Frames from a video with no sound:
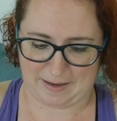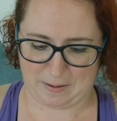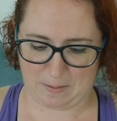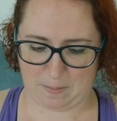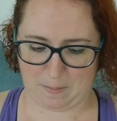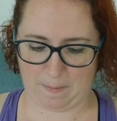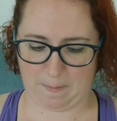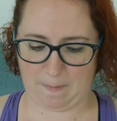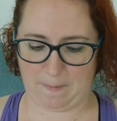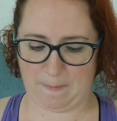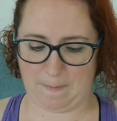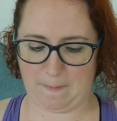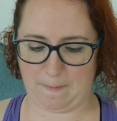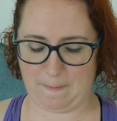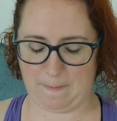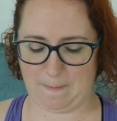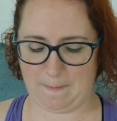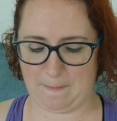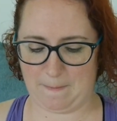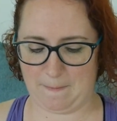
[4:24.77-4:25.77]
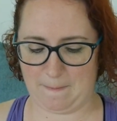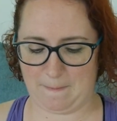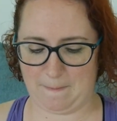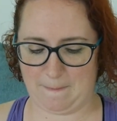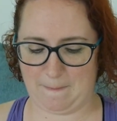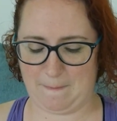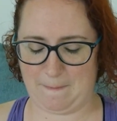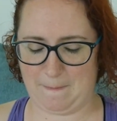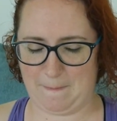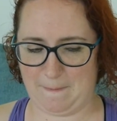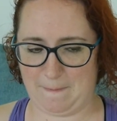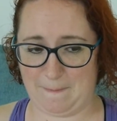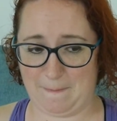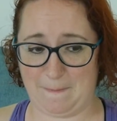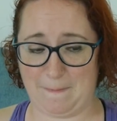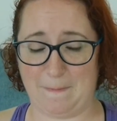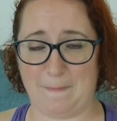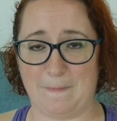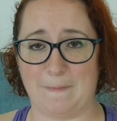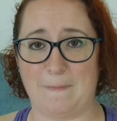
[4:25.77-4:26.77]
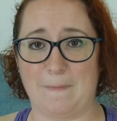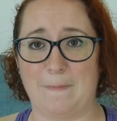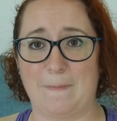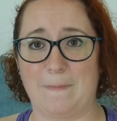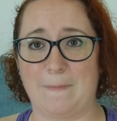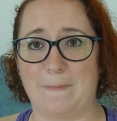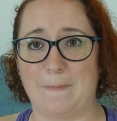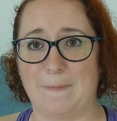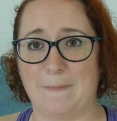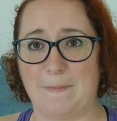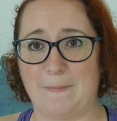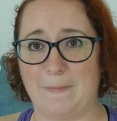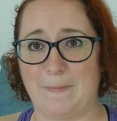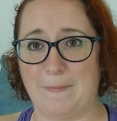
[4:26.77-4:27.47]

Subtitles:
(silence)